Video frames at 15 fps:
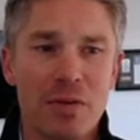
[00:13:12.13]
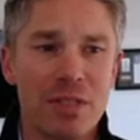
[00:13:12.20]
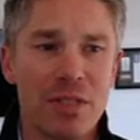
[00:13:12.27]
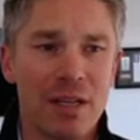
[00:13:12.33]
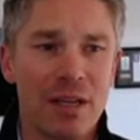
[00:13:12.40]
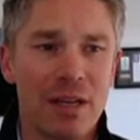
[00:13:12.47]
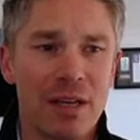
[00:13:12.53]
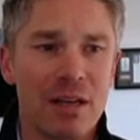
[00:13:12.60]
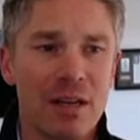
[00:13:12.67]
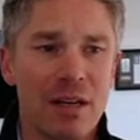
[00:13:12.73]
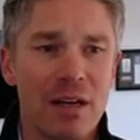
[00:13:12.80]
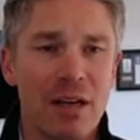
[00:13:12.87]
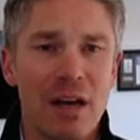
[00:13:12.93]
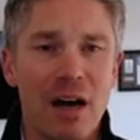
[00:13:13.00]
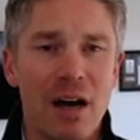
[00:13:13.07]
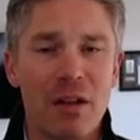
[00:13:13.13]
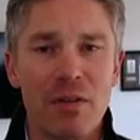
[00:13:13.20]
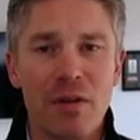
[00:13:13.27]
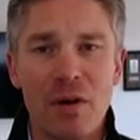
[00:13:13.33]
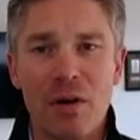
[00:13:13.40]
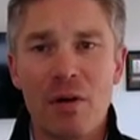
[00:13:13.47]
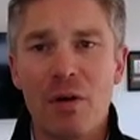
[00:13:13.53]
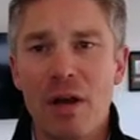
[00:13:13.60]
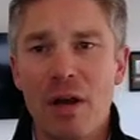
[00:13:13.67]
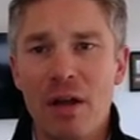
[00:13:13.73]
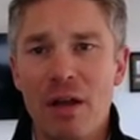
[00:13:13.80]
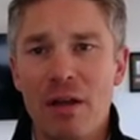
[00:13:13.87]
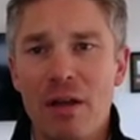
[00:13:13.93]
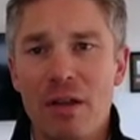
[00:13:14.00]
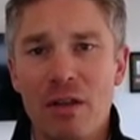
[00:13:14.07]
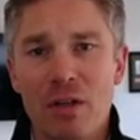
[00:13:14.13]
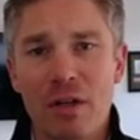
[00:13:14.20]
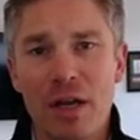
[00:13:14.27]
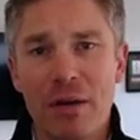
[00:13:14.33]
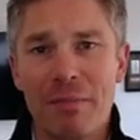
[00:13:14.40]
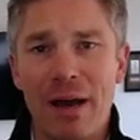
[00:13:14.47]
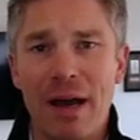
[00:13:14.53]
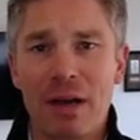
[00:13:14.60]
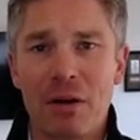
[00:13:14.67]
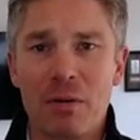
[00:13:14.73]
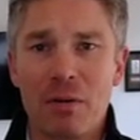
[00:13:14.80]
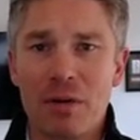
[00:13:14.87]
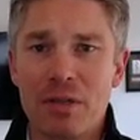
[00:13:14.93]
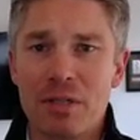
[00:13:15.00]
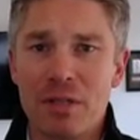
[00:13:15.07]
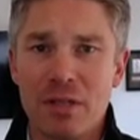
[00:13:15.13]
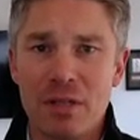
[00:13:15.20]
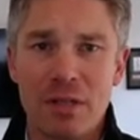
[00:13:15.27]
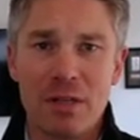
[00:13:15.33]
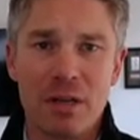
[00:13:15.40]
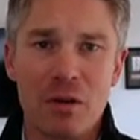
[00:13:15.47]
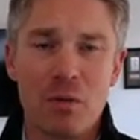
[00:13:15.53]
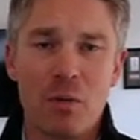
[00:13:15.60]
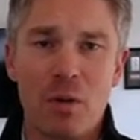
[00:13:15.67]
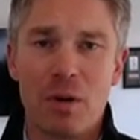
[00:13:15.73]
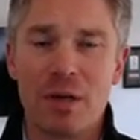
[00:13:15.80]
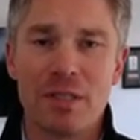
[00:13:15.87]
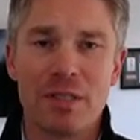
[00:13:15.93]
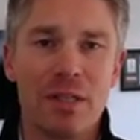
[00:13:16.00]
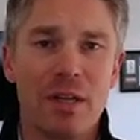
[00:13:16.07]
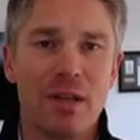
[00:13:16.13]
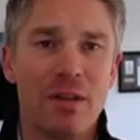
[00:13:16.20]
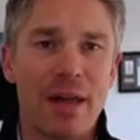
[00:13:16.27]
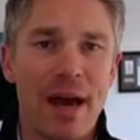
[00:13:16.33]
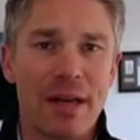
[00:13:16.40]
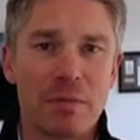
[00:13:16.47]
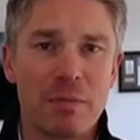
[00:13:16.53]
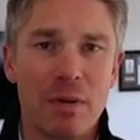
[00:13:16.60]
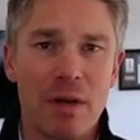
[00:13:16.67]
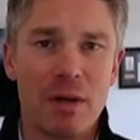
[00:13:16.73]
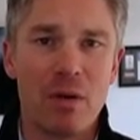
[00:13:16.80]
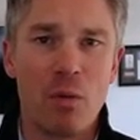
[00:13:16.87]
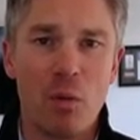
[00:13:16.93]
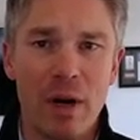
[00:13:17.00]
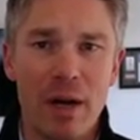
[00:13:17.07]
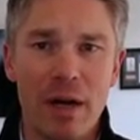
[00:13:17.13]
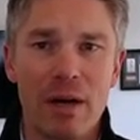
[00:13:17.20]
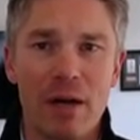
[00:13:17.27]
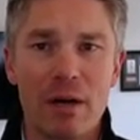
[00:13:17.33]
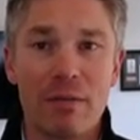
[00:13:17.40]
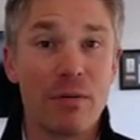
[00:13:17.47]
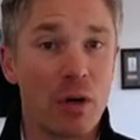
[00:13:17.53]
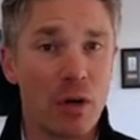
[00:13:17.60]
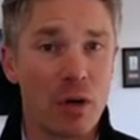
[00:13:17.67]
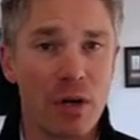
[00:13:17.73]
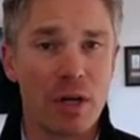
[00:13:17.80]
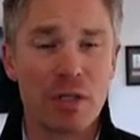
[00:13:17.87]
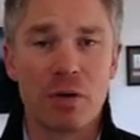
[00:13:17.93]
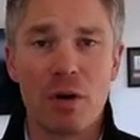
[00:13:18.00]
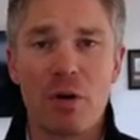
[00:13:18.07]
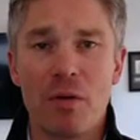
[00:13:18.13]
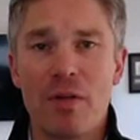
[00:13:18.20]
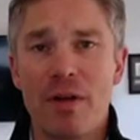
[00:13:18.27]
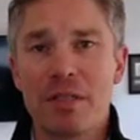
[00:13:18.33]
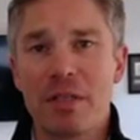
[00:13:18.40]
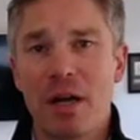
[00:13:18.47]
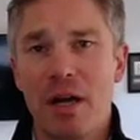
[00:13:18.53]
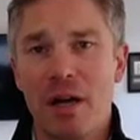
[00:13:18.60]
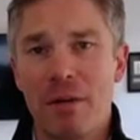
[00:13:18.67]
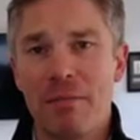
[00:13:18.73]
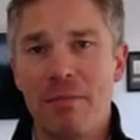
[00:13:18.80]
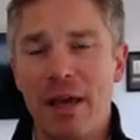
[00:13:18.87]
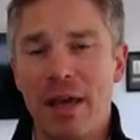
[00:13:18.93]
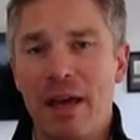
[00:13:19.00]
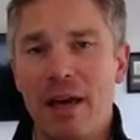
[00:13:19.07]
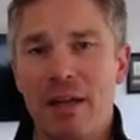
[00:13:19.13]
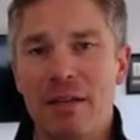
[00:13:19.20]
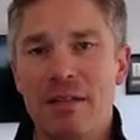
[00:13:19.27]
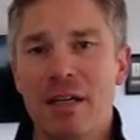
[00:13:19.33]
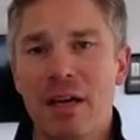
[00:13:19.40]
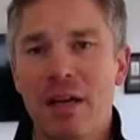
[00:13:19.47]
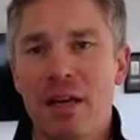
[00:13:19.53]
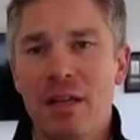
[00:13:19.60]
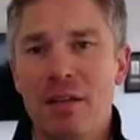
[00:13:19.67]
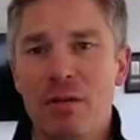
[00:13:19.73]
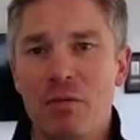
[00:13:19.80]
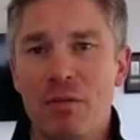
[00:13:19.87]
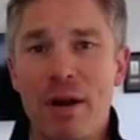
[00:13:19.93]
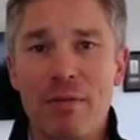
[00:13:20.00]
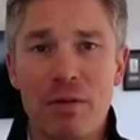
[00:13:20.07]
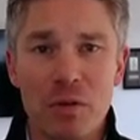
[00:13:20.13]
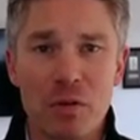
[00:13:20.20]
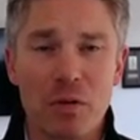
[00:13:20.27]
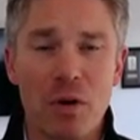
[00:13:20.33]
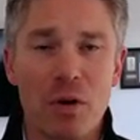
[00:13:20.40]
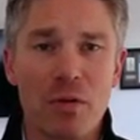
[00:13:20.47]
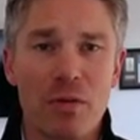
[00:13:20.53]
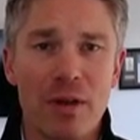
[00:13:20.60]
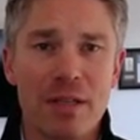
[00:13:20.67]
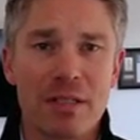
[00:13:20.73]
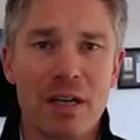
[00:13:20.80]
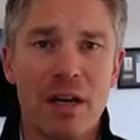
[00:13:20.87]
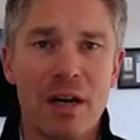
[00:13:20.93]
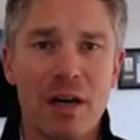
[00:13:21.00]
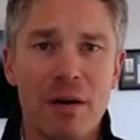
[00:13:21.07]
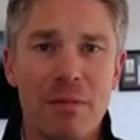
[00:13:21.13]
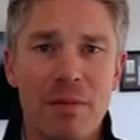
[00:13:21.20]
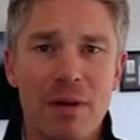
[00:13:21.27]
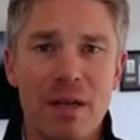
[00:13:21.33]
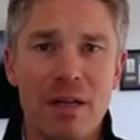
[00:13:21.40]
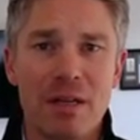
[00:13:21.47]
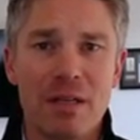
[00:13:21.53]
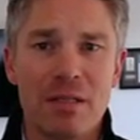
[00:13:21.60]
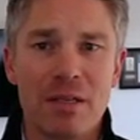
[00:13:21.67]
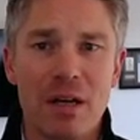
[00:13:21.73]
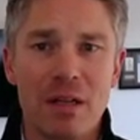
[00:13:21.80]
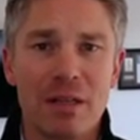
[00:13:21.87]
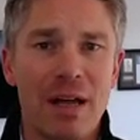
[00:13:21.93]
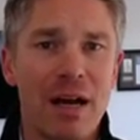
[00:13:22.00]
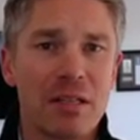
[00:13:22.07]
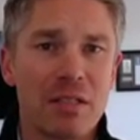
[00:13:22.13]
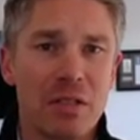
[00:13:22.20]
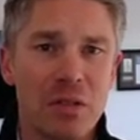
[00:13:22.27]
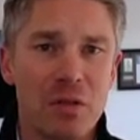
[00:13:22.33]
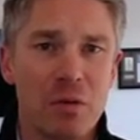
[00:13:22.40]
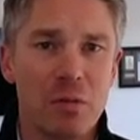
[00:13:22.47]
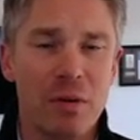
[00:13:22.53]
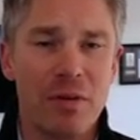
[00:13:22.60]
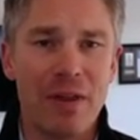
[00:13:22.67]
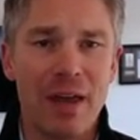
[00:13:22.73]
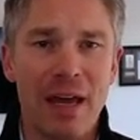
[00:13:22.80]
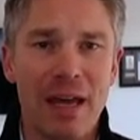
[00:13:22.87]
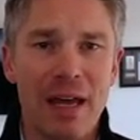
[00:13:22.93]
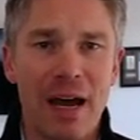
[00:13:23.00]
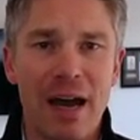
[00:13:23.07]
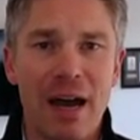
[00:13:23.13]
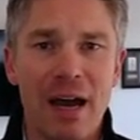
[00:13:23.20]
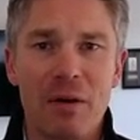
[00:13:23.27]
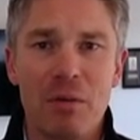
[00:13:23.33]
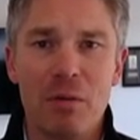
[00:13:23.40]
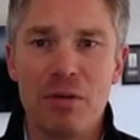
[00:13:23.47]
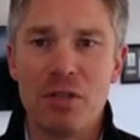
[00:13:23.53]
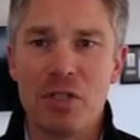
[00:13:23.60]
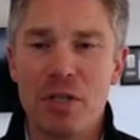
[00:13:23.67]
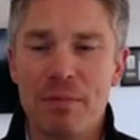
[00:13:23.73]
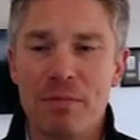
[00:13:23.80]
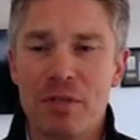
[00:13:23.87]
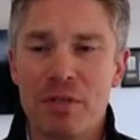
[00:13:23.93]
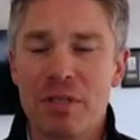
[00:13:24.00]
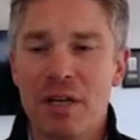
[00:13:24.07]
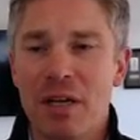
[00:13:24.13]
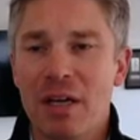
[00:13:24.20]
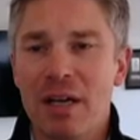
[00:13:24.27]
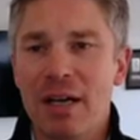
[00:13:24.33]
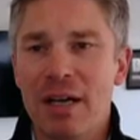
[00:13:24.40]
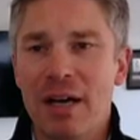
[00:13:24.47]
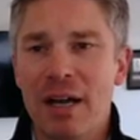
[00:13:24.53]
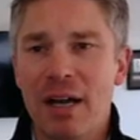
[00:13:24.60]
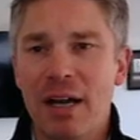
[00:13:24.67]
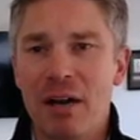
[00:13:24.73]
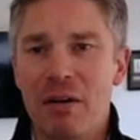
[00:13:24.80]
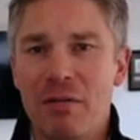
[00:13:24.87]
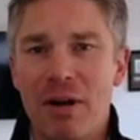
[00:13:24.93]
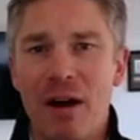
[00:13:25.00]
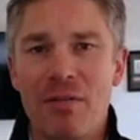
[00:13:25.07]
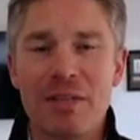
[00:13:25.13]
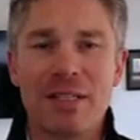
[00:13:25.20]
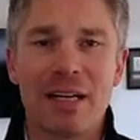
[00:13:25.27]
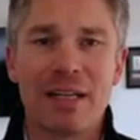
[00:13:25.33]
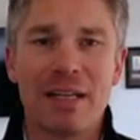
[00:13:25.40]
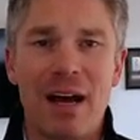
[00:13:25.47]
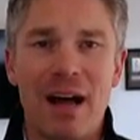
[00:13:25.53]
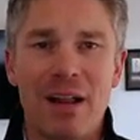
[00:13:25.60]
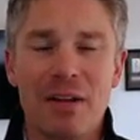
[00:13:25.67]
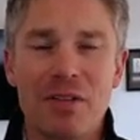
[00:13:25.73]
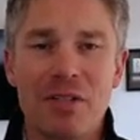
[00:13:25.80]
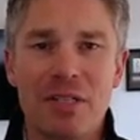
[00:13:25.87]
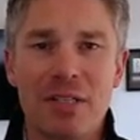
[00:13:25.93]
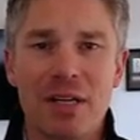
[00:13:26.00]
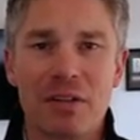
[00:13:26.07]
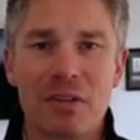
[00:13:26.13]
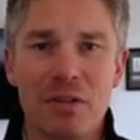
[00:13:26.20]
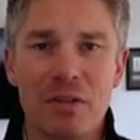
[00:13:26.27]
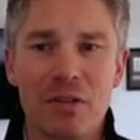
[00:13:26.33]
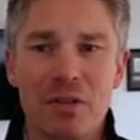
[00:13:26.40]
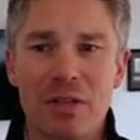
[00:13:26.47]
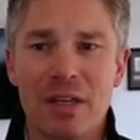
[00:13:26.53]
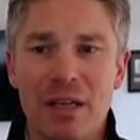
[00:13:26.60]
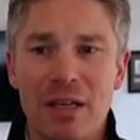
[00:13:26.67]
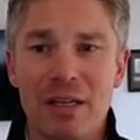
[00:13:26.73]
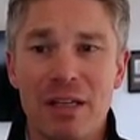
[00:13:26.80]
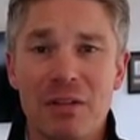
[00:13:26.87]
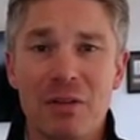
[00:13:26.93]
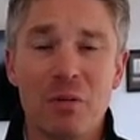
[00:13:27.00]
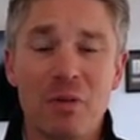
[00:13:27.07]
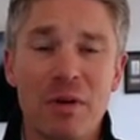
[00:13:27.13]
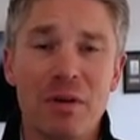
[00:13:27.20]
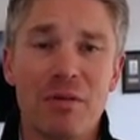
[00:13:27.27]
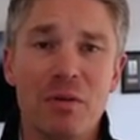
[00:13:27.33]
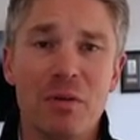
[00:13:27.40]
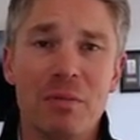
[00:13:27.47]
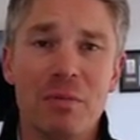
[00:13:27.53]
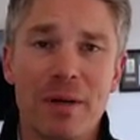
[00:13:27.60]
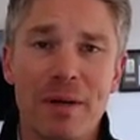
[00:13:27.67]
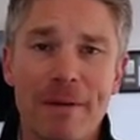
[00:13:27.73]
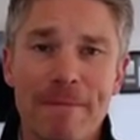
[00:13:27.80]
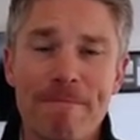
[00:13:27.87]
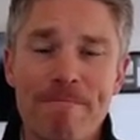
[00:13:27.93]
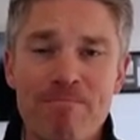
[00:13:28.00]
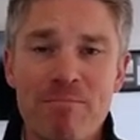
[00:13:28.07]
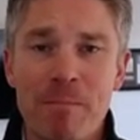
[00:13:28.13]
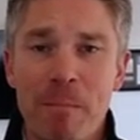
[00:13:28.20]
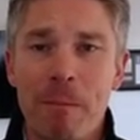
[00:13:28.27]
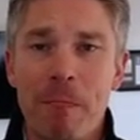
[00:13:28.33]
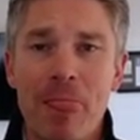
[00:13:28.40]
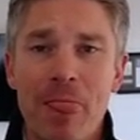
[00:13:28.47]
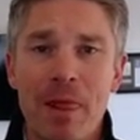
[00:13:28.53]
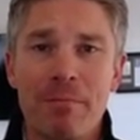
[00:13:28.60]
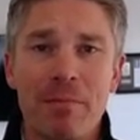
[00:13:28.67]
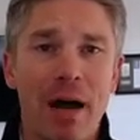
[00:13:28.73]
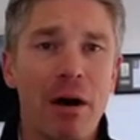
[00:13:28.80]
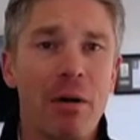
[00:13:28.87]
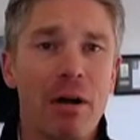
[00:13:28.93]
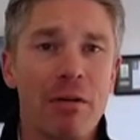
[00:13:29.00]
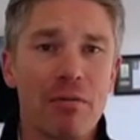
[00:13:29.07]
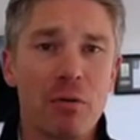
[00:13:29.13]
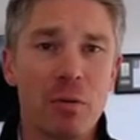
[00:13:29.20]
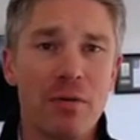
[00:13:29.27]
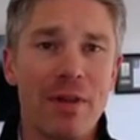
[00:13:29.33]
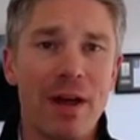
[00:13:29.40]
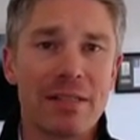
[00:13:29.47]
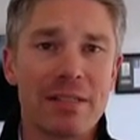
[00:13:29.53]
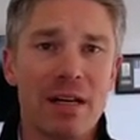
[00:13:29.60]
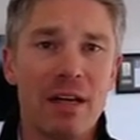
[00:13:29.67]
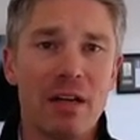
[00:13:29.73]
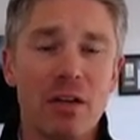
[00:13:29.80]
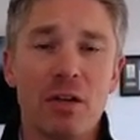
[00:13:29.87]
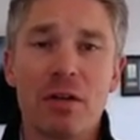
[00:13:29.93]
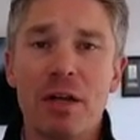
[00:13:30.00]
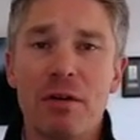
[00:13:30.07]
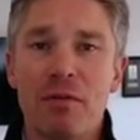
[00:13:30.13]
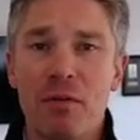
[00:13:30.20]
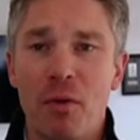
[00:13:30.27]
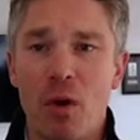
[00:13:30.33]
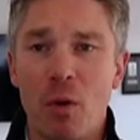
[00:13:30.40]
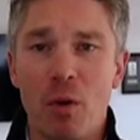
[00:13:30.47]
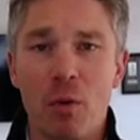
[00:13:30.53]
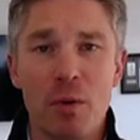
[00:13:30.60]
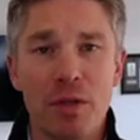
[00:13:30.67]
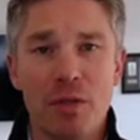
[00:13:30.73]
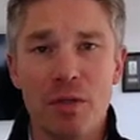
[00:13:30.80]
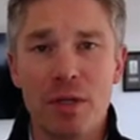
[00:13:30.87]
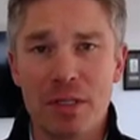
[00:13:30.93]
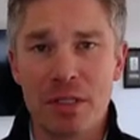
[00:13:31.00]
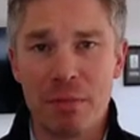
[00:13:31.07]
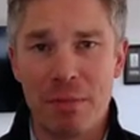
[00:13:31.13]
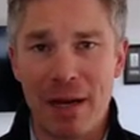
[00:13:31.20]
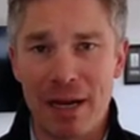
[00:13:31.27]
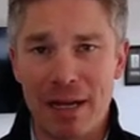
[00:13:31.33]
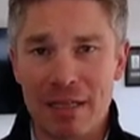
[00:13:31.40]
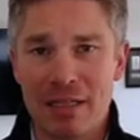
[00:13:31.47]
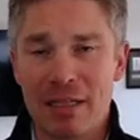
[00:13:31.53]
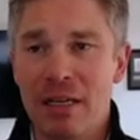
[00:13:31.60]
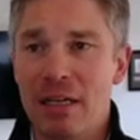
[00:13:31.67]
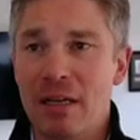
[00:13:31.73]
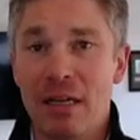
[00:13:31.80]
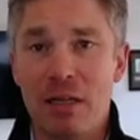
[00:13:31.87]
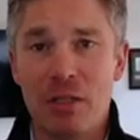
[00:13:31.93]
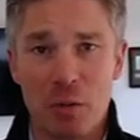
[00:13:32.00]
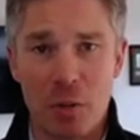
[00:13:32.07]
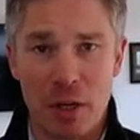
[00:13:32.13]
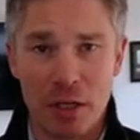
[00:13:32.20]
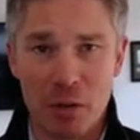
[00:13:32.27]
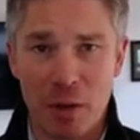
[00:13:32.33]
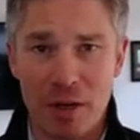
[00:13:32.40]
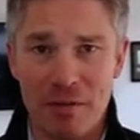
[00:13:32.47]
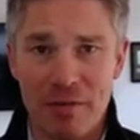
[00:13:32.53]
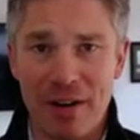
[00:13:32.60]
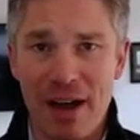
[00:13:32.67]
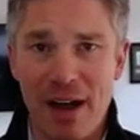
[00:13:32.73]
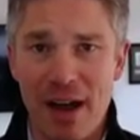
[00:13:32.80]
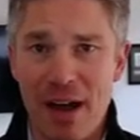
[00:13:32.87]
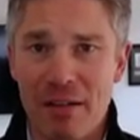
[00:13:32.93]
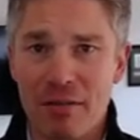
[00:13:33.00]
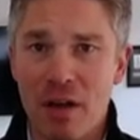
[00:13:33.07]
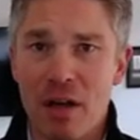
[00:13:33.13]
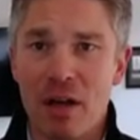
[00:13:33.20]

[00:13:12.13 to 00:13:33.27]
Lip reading: seeing. Although looking backwards, they're warranted. That's been where the earnings growth has come and the revenue growth has come, is a lot to do with AI, with chips, and around the technology sector looking in the rearview mirror. However, with that said, looking forward, we do expect in 2025